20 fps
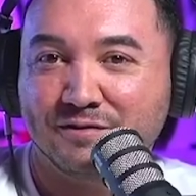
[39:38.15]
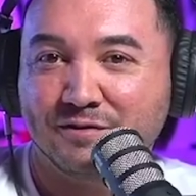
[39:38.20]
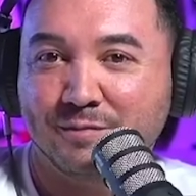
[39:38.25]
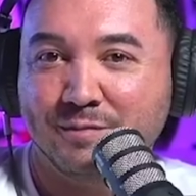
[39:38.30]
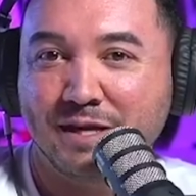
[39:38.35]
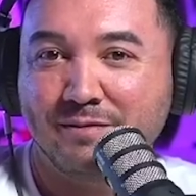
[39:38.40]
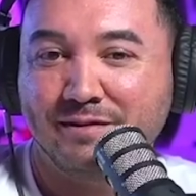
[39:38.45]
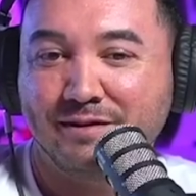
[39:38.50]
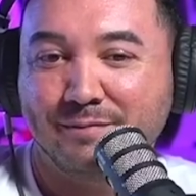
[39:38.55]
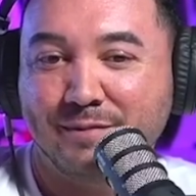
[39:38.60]
So
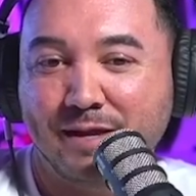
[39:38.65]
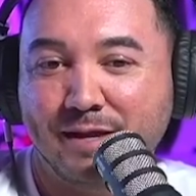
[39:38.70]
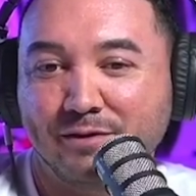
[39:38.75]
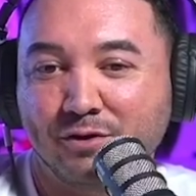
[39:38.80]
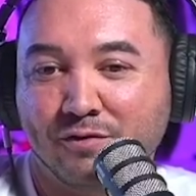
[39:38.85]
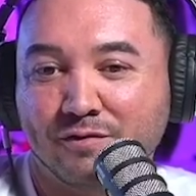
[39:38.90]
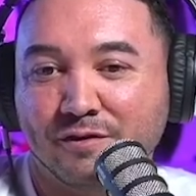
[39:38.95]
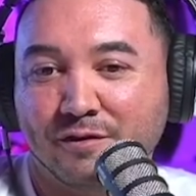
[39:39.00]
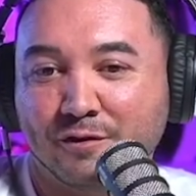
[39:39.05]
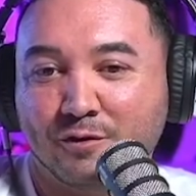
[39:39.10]
maybe
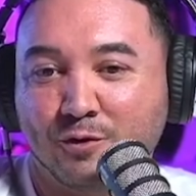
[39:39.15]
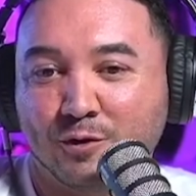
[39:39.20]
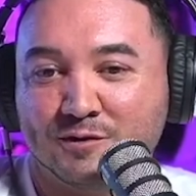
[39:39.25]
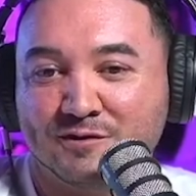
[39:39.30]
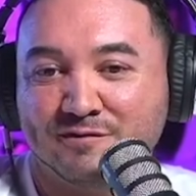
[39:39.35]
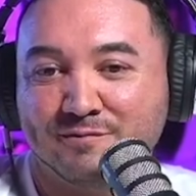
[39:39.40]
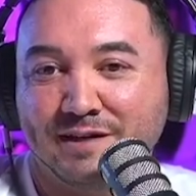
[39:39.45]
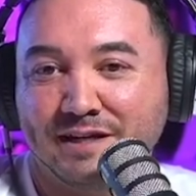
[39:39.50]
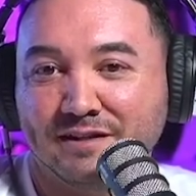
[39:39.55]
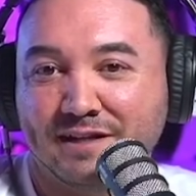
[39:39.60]
maybe over the
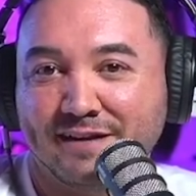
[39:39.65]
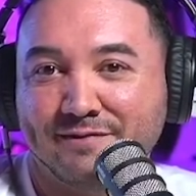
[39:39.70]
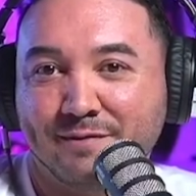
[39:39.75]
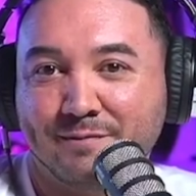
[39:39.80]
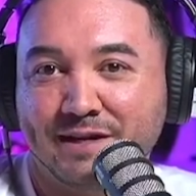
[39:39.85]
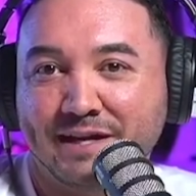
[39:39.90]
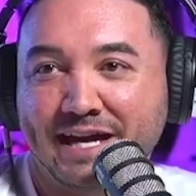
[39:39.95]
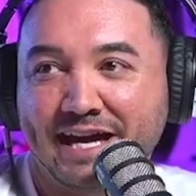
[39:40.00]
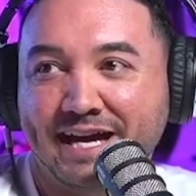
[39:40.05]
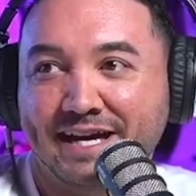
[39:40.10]
course of my life, I'm
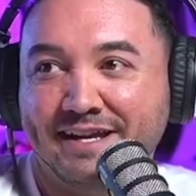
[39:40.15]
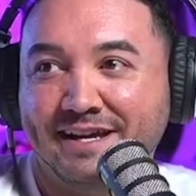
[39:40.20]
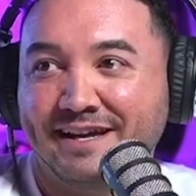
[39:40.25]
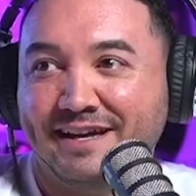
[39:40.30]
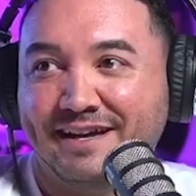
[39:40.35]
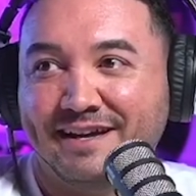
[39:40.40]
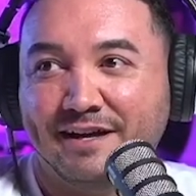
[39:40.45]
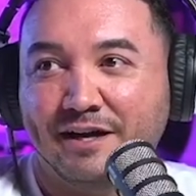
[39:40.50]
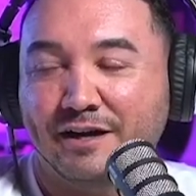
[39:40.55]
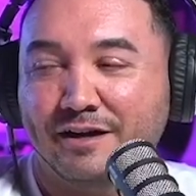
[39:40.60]
going to add
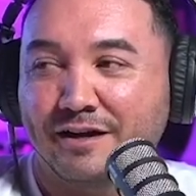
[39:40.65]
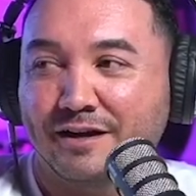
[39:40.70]
a,